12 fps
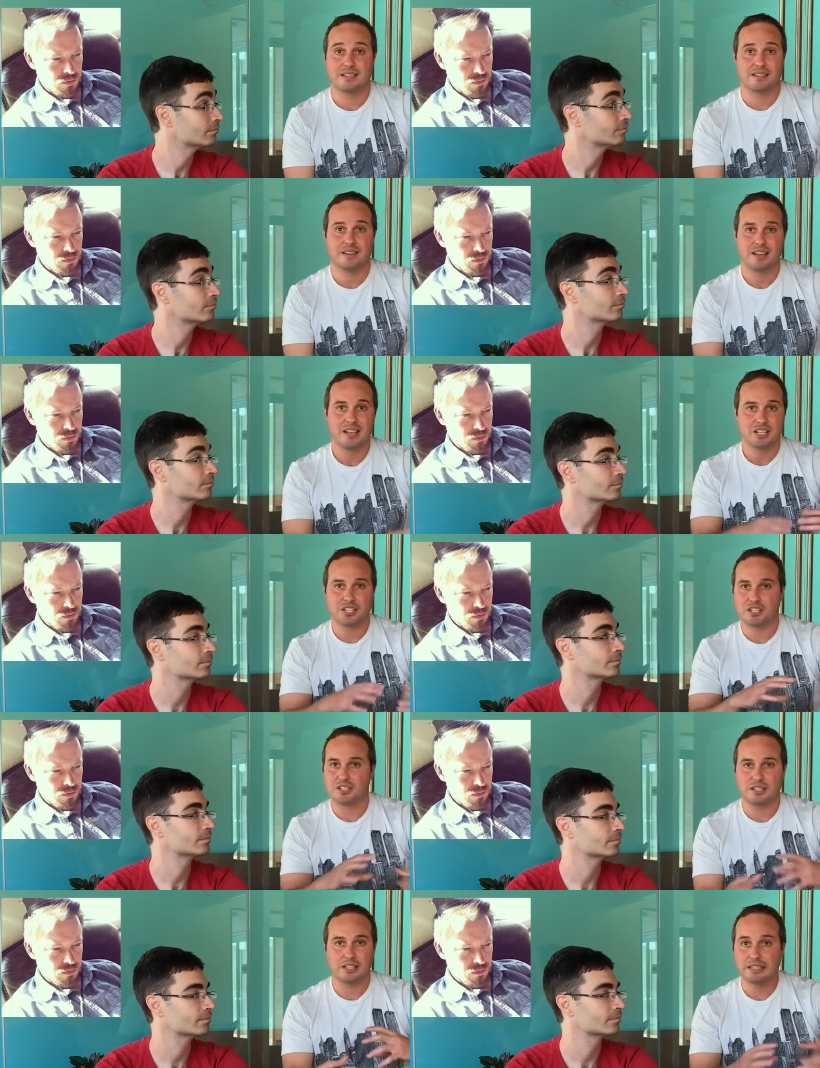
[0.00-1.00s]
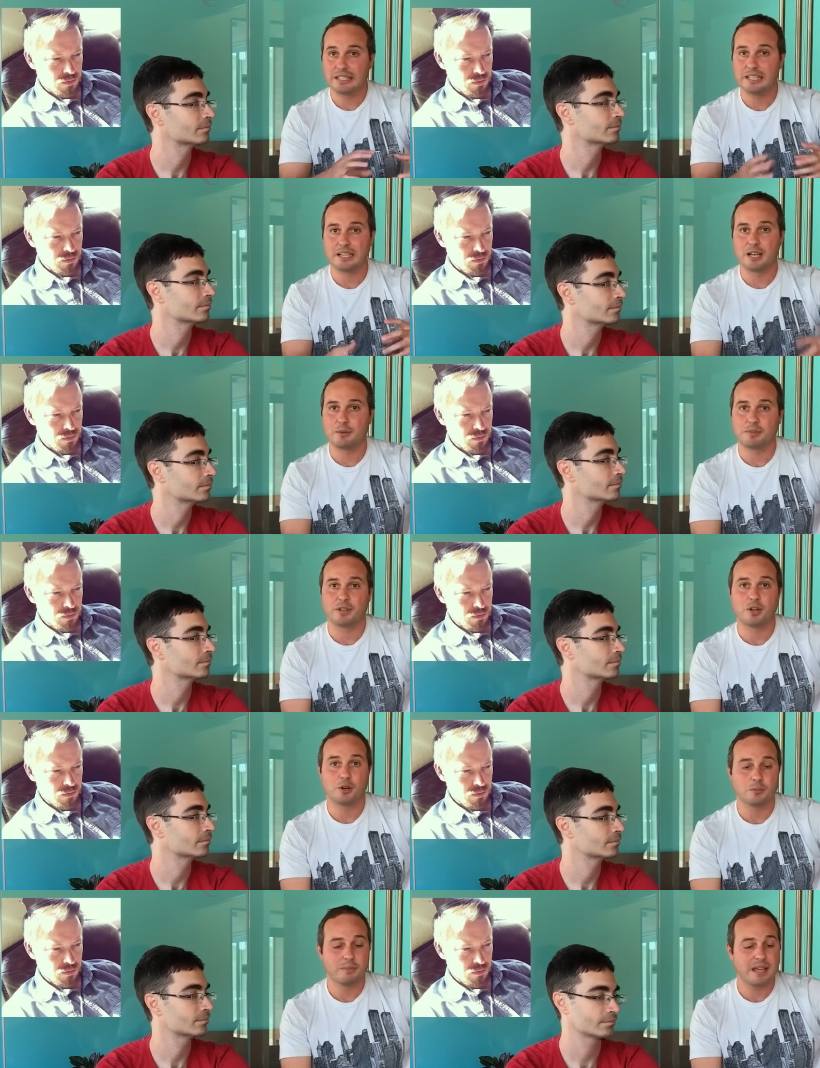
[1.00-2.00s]
Speaker 1: and just cleaning up the
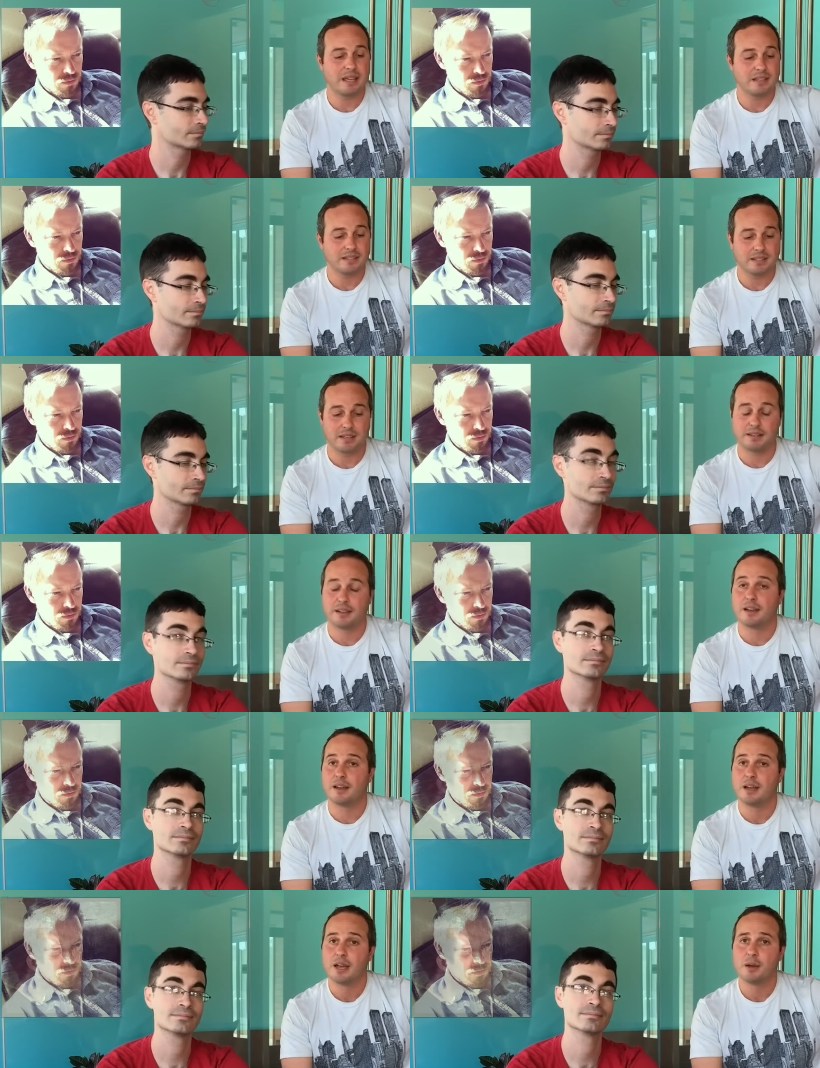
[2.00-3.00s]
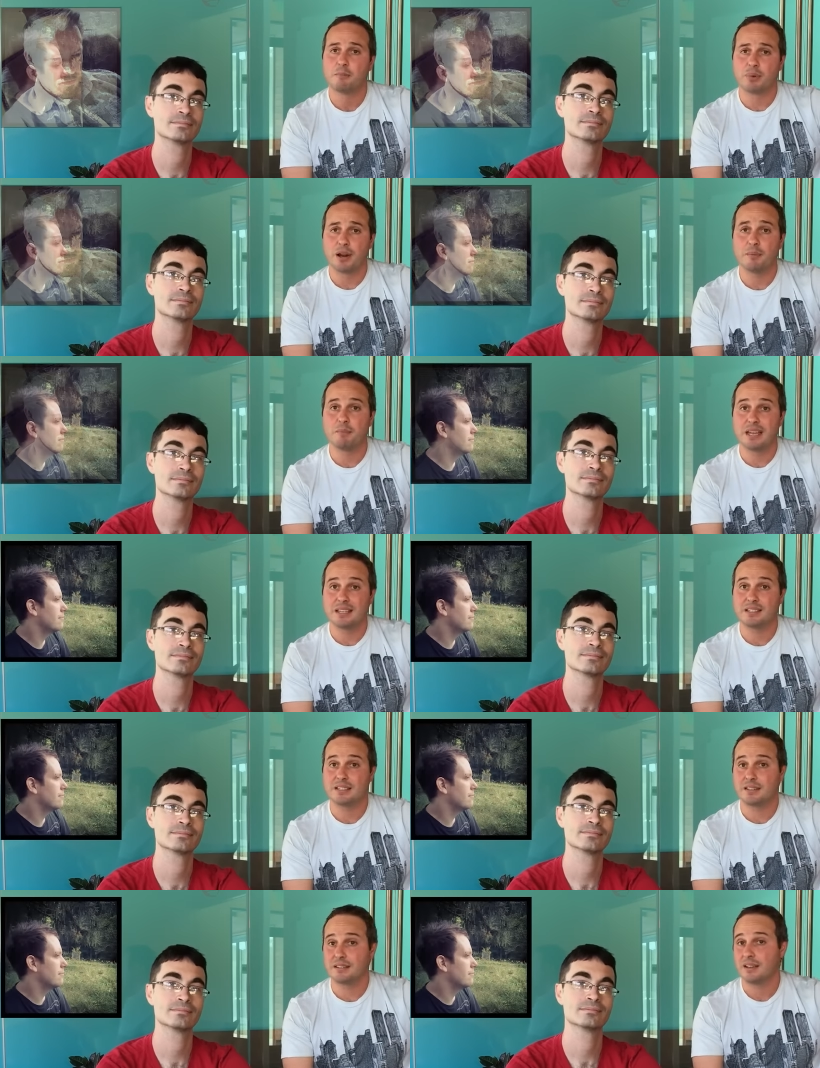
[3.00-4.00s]
code base. And uh, Brett
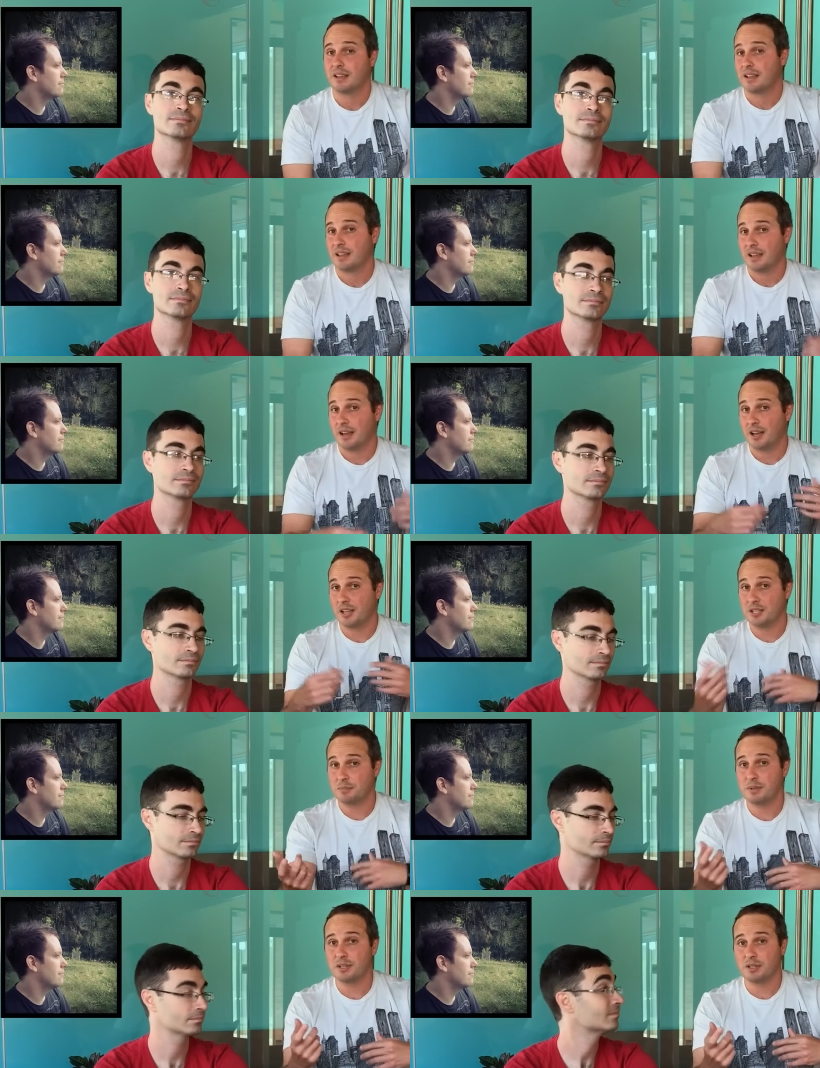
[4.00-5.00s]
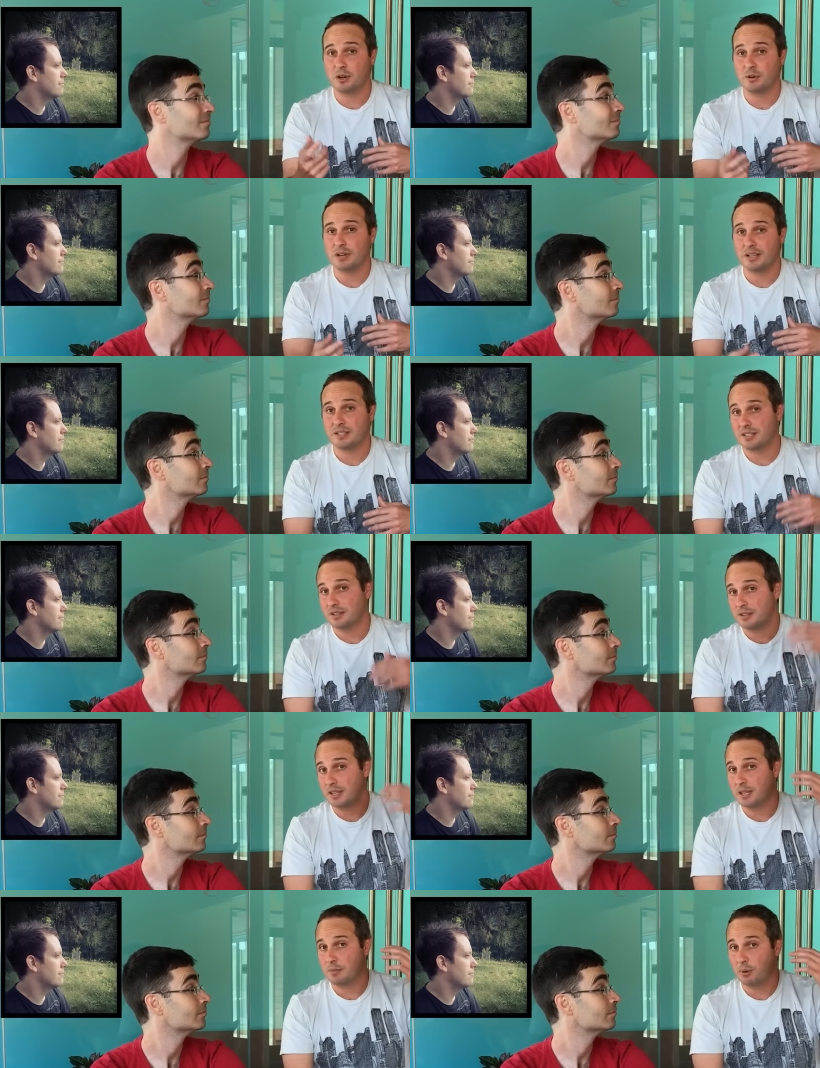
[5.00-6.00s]
Mason, uh, he's been going
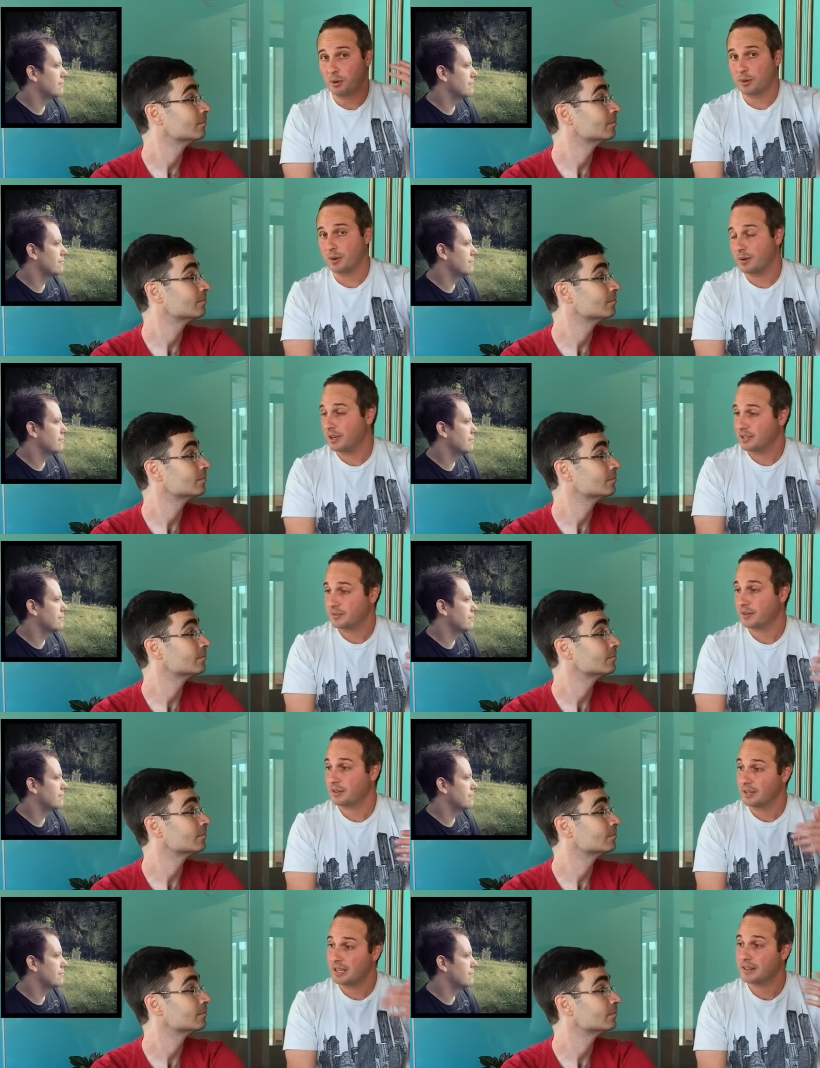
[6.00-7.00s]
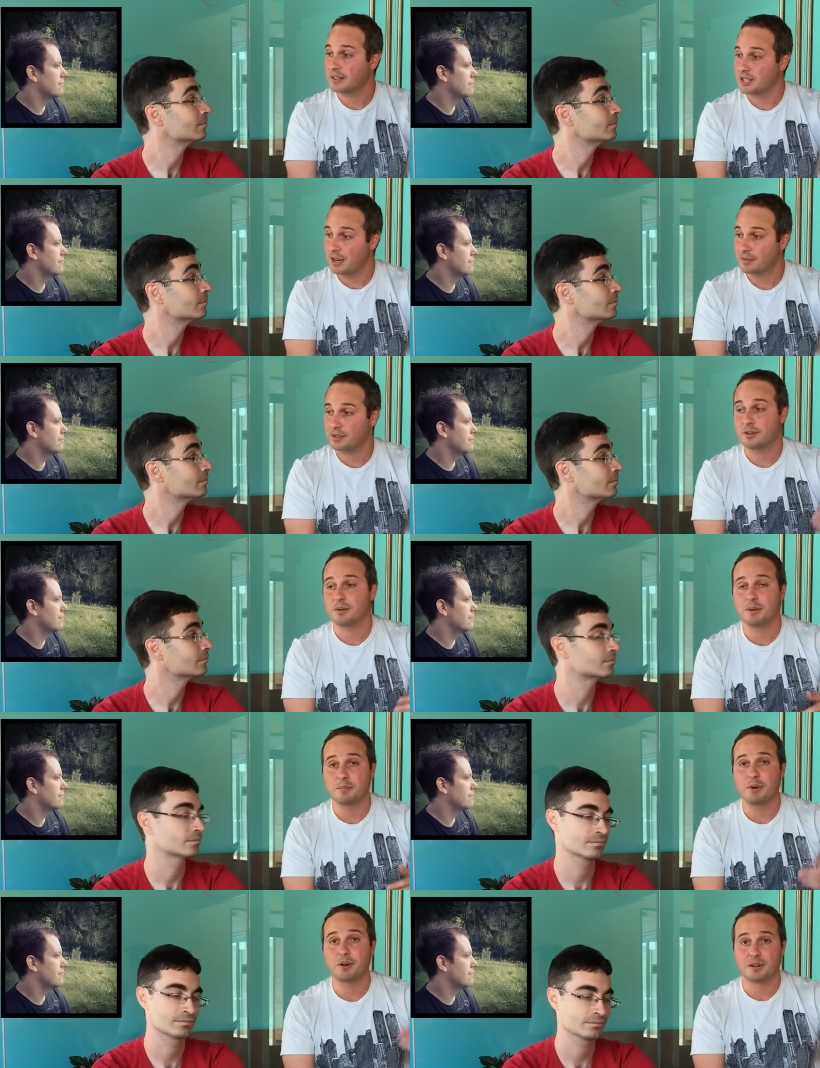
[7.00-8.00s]
into the pull request for a lot of the
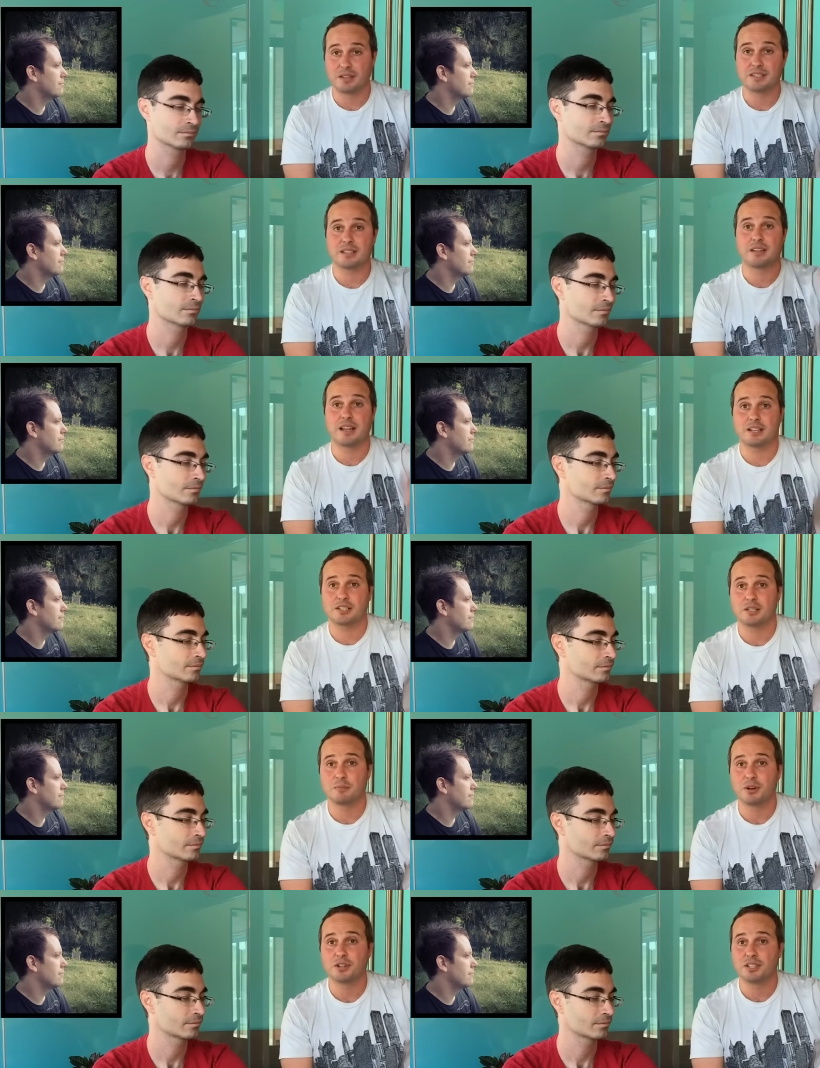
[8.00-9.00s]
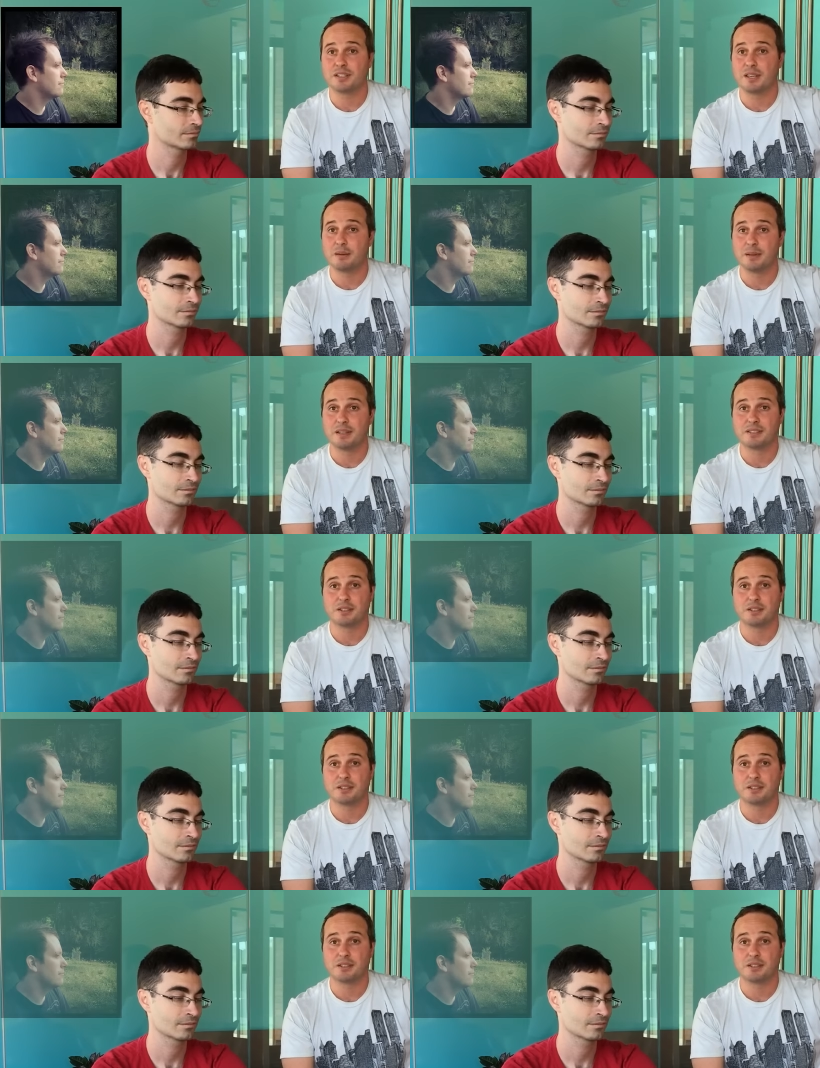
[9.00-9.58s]
JavaScript components and actually merging them. And